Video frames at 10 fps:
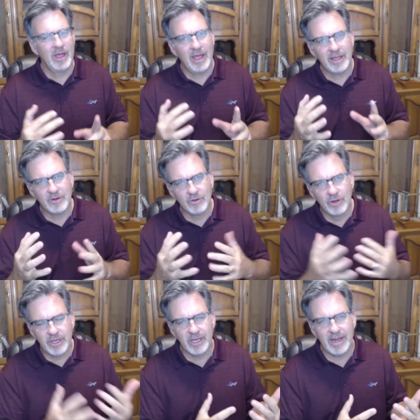and you're
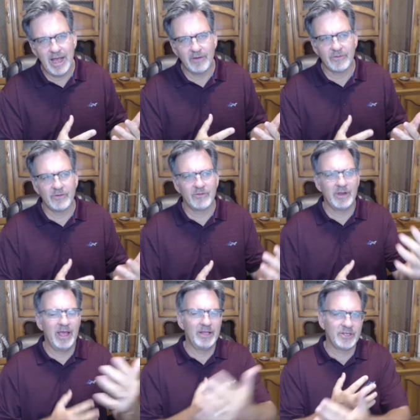looking at houses
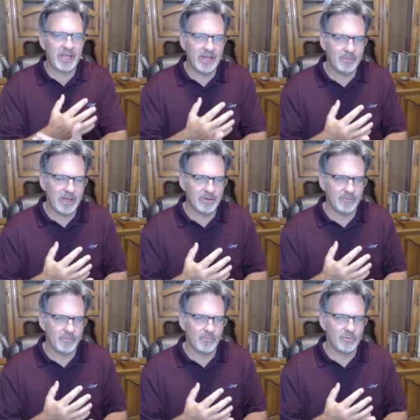and educating about
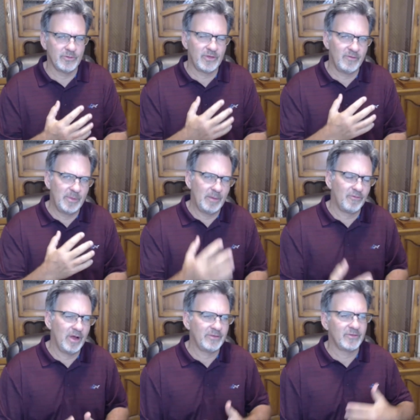yourself about
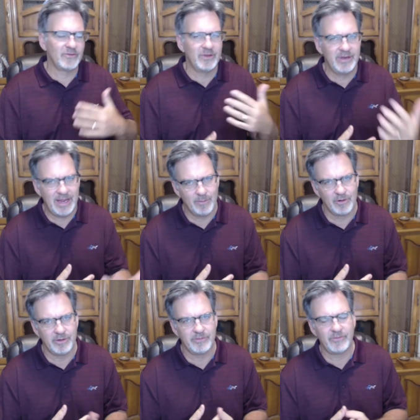prices and
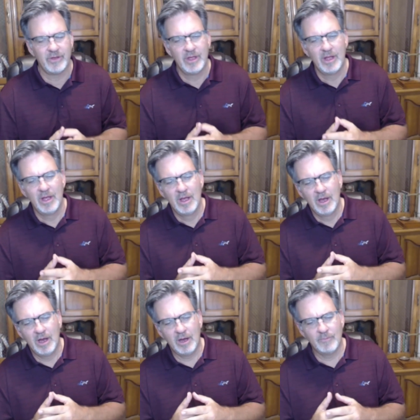neighborhoods,
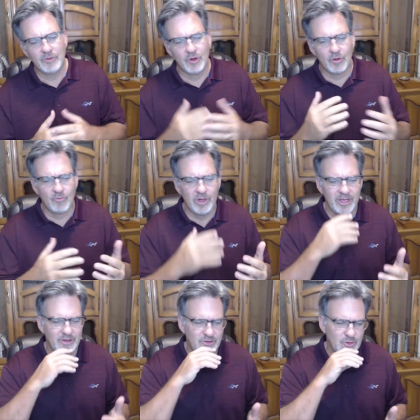um, you're
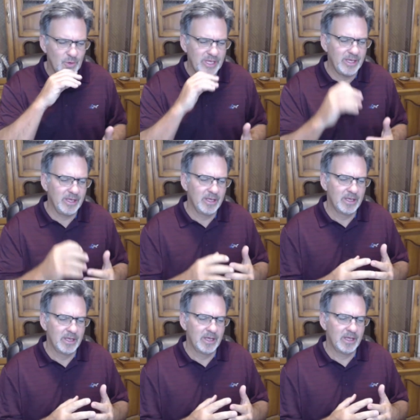really doing
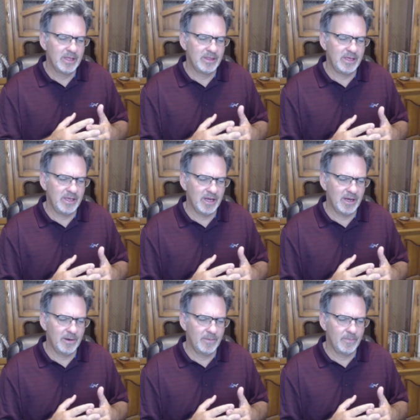the
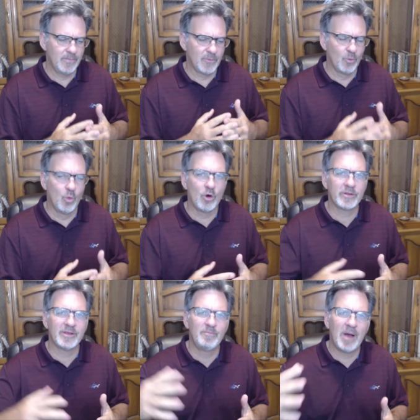uh, the
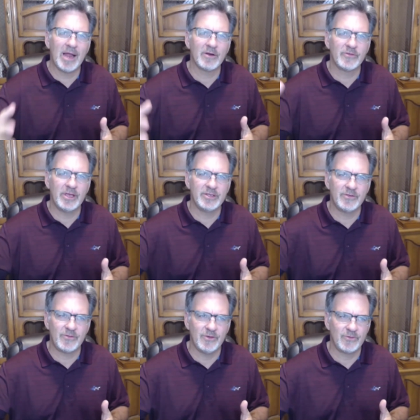work that buyer's
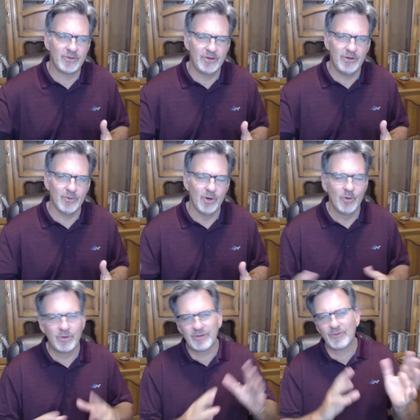agents used to do,
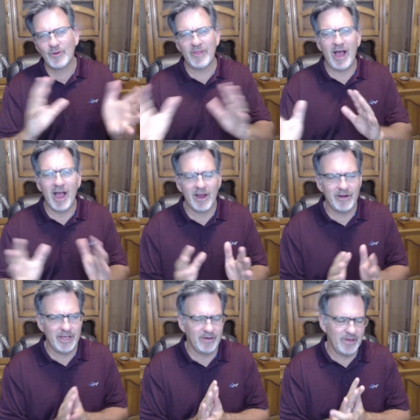which is sort of the
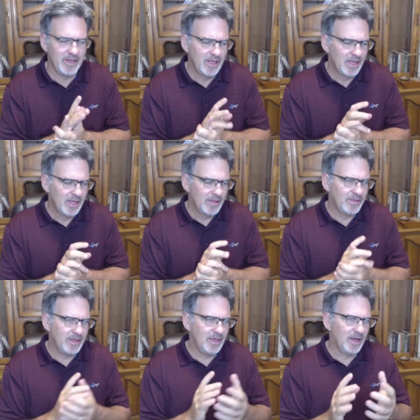irony of it.
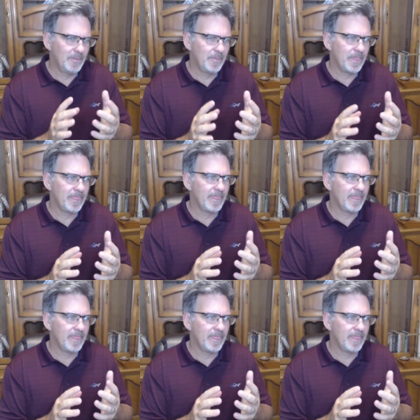The um,